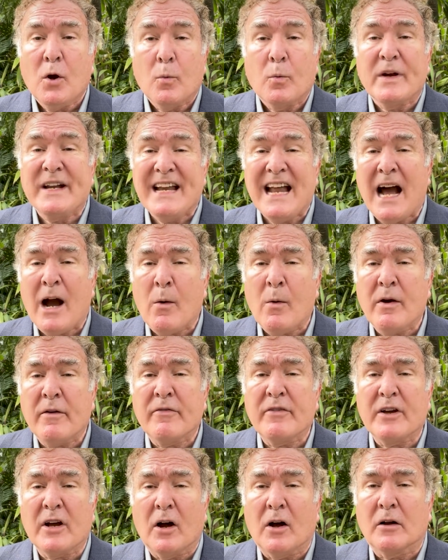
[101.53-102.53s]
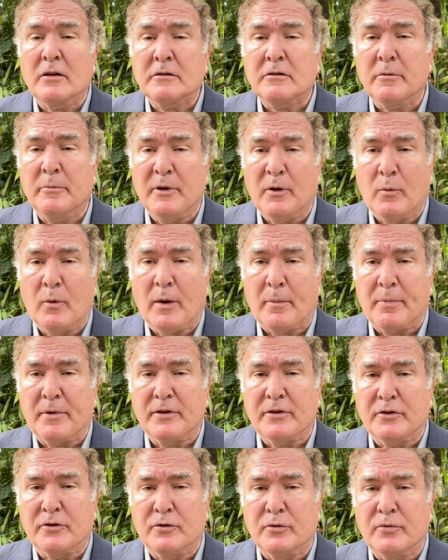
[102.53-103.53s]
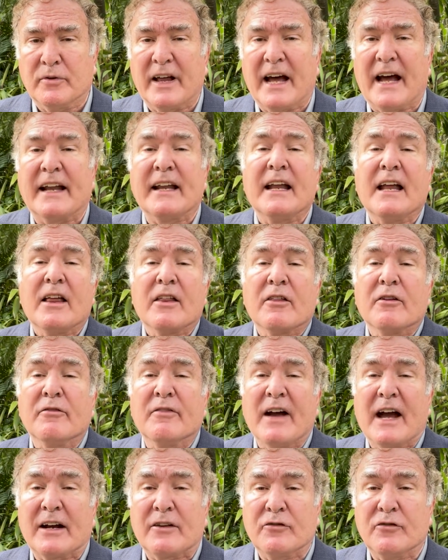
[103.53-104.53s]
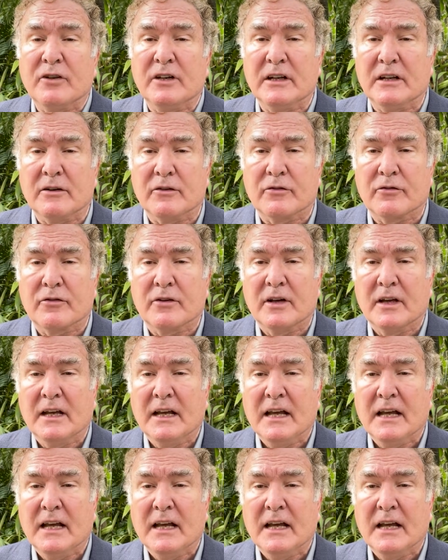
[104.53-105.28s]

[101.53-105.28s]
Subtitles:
We now have the ultimate weapon to do that, the vaccines.